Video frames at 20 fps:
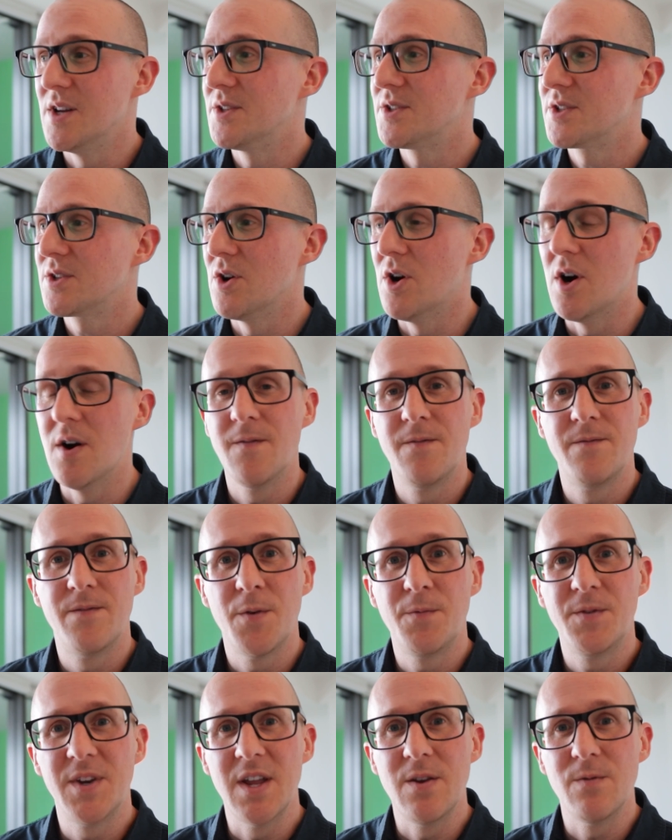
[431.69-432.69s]
It's got
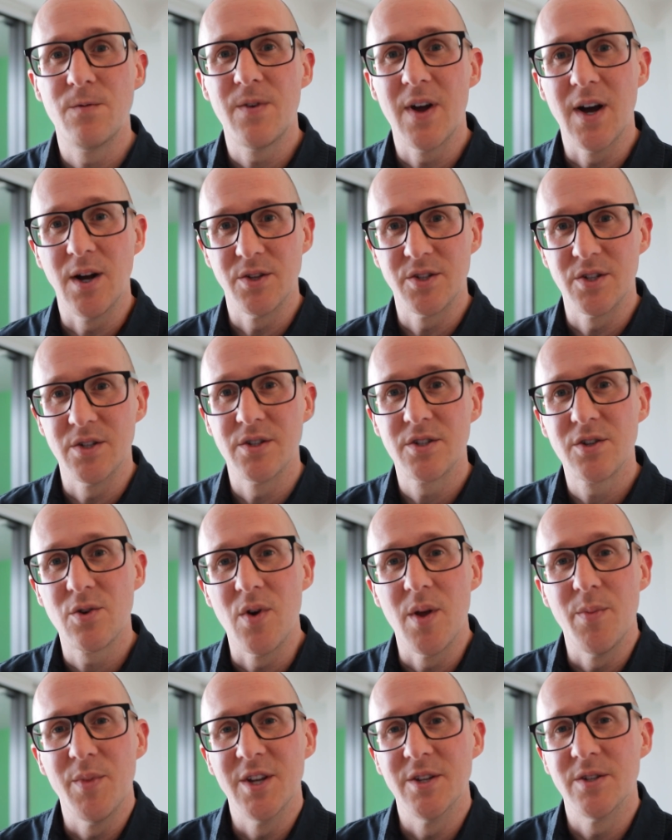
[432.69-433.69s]
15,000
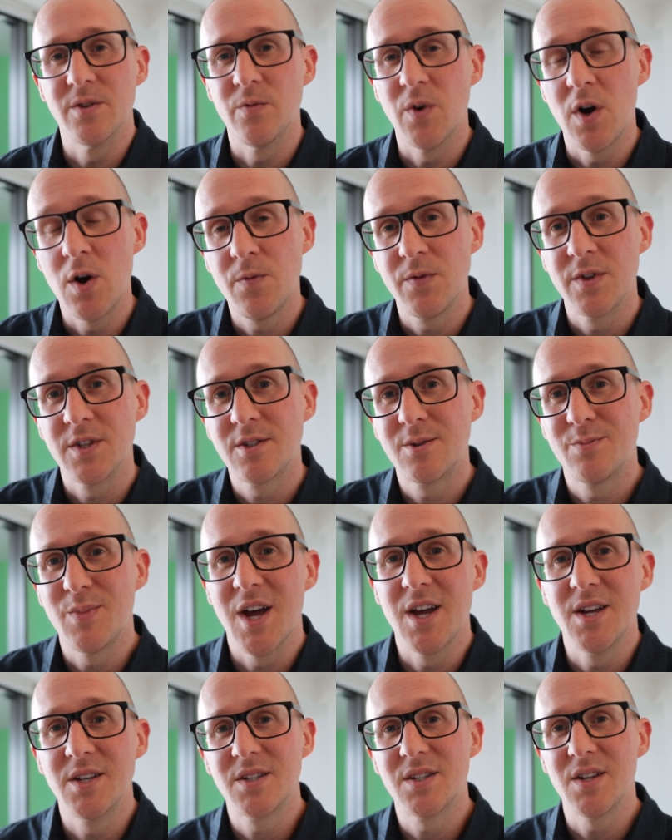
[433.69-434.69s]
square meters of office
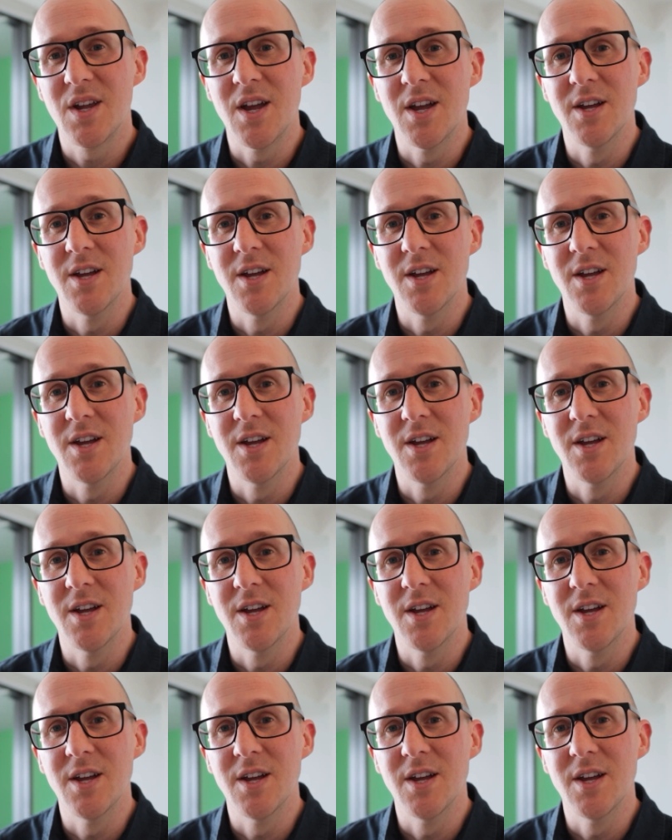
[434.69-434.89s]
space